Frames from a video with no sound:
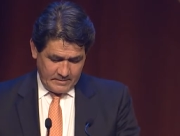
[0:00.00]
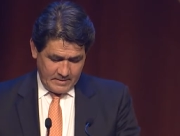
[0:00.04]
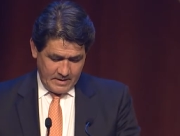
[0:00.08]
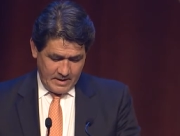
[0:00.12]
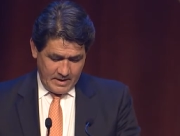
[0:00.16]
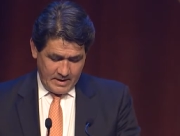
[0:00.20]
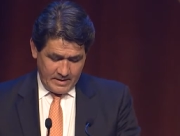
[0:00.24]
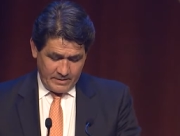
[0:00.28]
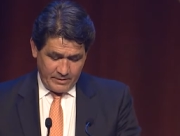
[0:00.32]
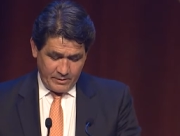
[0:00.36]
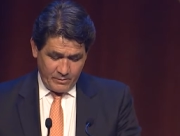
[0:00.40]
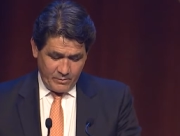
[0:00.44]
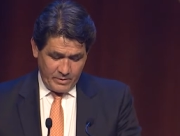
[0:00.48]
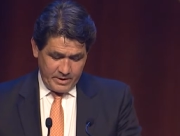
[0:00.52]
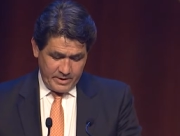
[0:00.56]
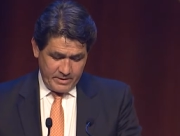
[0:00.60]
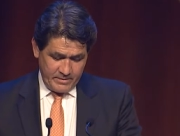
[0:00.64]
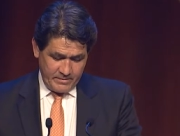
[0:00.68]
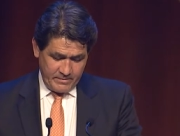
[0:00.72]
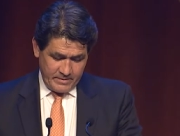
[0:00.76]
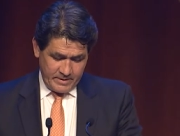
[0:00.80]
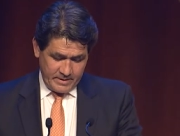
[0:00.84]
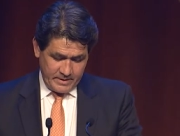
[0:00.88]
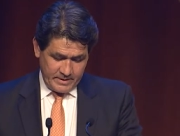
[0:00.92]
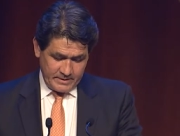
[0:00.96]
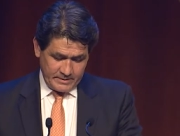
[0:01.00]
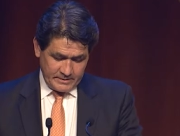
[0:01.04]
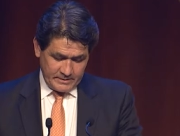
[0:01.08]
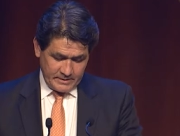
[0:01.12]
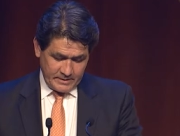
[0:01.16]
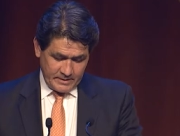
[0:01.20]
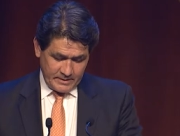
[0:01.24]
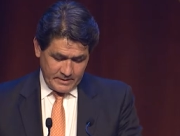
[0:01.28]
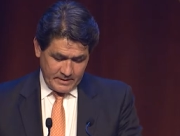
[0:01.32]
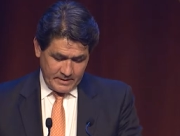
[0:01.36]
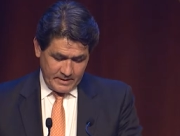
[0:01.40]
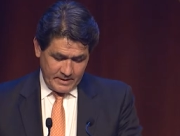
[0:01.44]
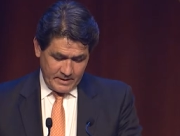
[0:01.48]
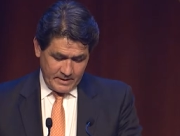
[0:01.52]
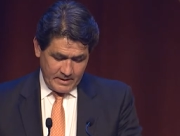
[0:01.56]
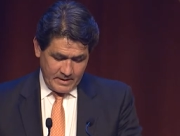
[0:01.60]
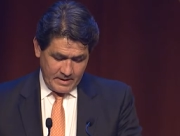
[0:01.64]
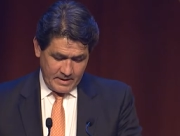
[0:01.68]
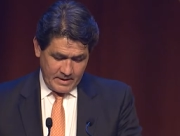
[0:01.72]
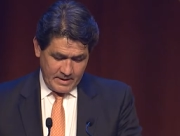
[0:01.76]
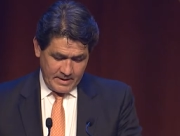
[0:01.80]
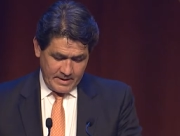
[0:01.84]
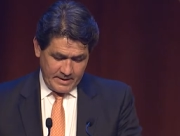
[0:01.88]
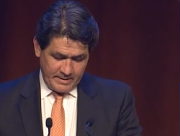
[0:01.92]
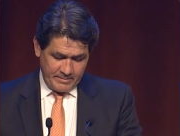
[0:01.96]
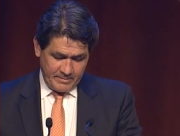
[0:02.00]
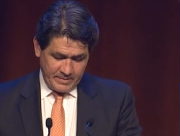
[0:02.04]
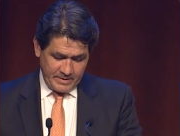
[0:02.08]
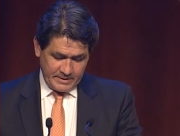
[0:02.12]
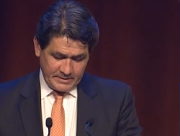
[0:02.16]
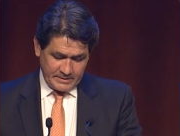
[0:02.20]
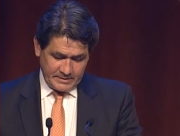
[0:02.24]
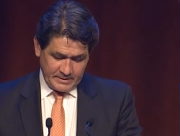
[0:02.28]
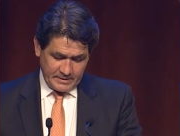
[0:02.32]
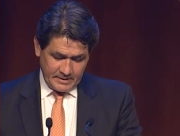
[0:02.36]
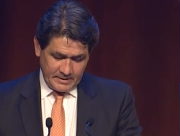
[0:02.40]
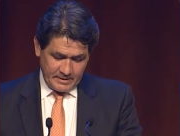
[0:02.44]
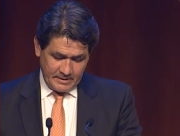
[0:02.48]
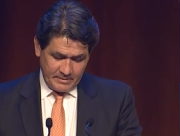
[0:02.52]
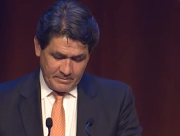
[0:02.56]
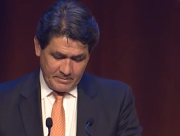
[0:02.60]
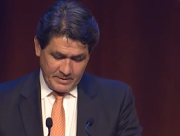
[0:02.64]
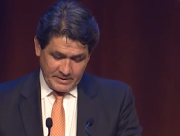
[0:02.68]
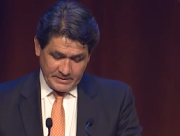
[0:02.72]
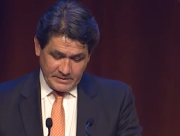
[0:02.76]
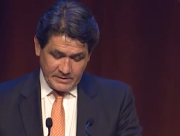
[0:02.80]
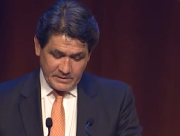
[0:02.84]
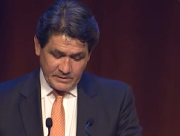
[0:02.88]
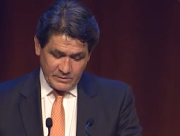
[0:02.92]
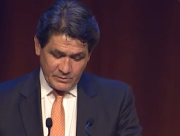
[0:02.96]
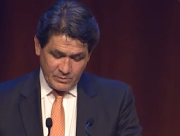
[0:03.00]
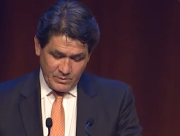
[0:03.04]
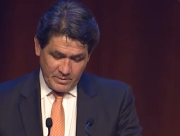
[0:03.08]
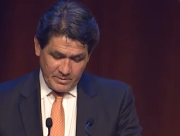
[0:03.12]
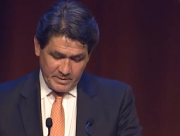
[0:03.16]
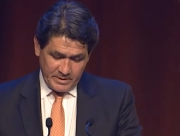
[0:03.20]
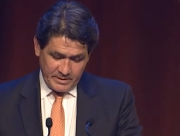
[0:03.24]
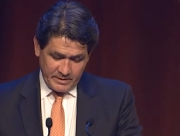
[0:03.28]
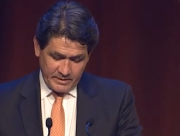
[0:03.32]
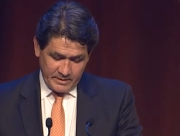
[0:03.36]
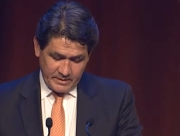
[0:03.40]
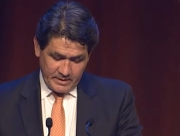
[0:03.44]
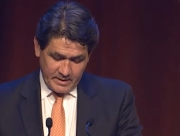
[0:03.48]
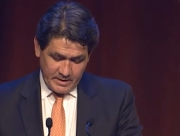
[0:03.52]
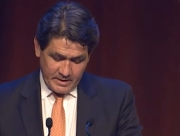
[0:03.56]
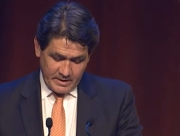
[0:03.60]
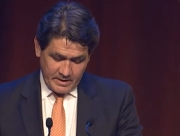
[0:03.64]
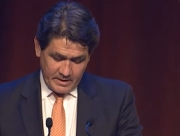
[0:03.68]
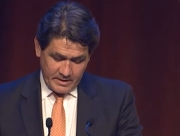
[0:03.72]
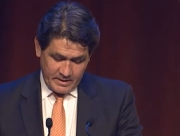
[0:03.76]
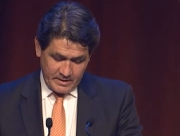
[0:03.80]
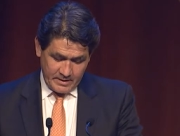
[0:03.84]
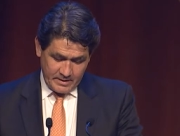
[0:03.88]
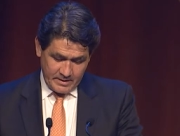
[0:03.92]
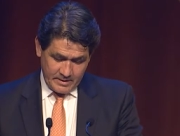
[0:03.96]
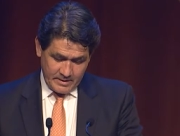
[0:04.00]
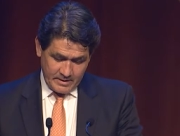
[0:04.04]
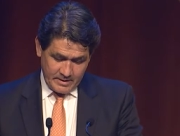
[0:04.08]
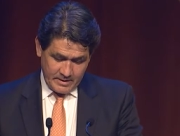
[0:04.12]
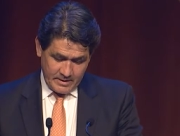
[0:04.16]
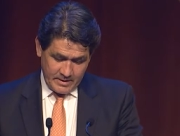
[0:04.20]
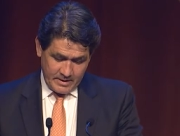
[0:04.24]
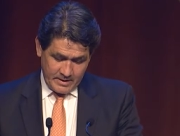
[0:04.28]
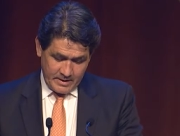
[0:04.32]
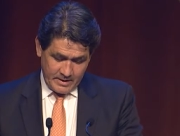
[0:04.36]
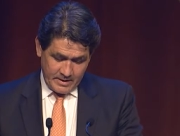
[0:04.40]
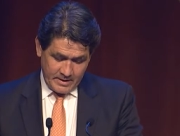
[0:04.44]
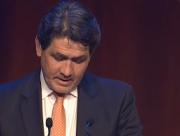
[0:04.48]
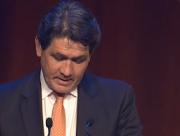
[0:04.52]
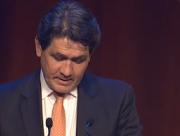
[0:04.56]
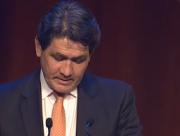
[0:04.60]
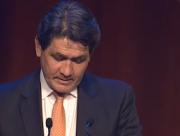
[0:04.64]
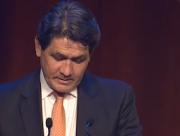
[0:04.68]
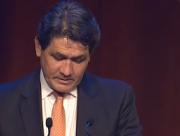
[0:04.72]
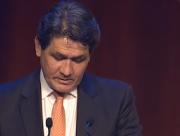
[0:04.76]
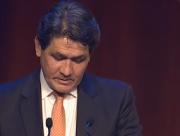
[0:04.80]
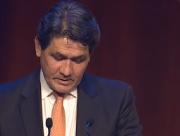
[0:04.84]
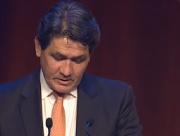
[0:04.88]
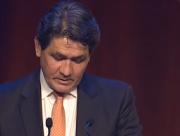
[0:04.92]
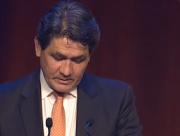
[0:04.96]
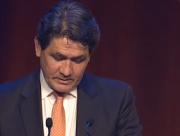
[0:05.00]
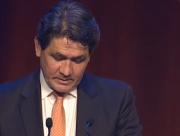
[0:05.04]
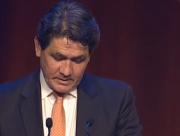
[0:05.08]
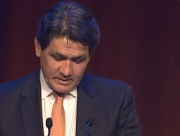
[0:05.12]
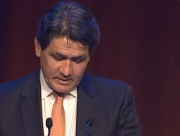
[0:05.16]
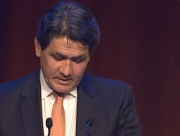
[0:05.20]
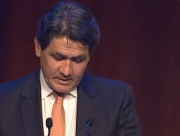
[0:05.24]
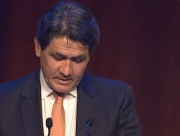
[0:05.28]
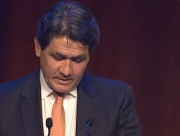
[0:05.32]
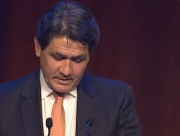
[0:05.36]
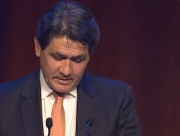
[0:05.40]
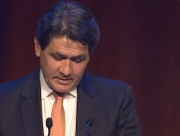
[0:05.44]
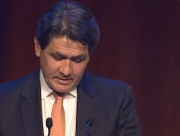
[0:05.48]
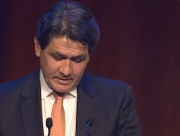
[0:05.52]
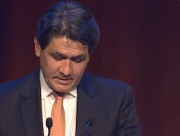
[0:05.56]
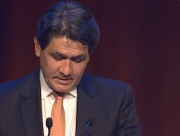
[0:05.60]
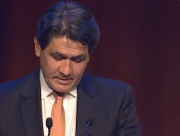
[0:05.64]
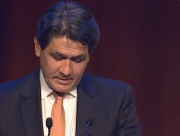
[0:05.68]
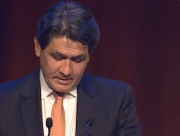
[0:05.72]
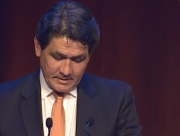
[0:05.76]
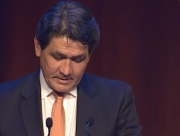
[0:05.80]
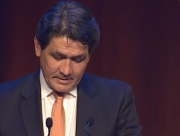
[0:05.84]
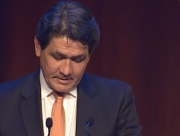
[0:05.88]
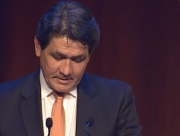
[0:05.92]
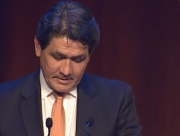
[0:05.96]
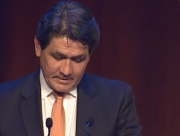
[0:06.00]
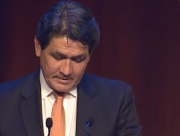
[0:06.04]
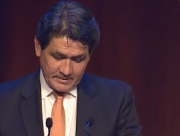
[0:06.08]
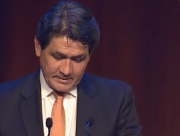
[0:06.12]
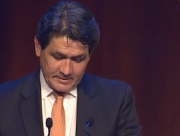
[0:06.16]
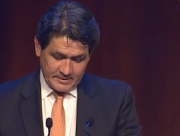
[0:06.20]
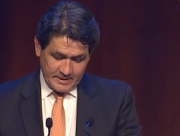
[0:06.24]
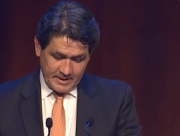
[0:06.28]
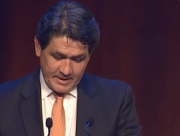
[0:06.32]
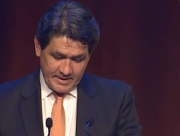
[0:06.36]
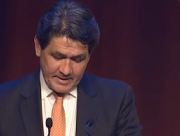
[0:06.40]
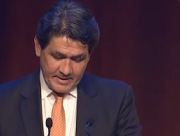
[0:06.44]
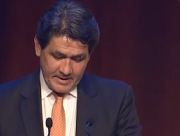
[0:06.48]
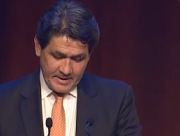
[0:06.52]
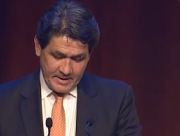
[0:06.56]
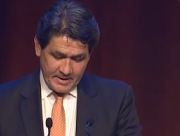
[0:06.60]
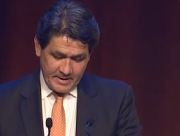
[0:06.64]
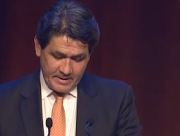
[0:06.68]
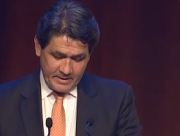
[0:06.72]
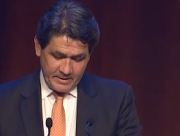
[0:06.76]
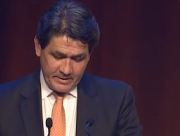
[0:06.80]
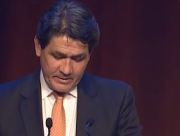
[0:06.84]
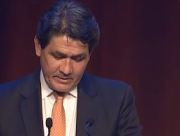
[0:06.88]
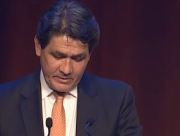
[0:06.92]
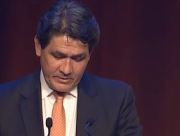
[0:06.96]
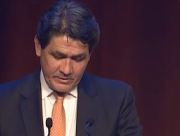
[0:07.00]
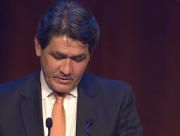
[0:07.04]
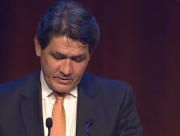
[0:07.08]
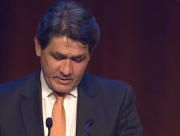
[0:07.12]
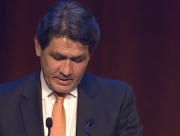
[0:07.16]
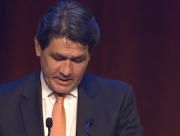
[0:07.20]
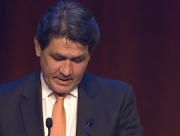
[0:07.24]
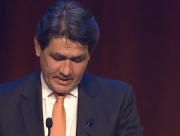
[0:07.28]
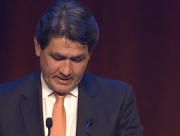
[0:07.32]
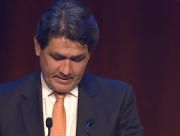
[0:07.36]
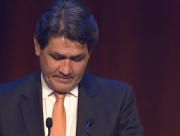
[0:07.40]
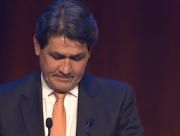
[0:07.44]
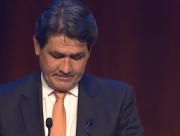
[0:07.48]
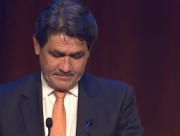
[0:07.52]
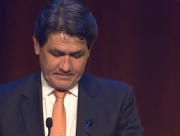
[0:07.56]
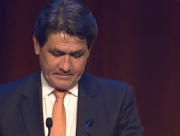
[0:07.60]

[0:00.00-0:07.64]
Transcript: And the winner is uh, the IABC Businesswoman of the Year, is Dr. Tanya Unni.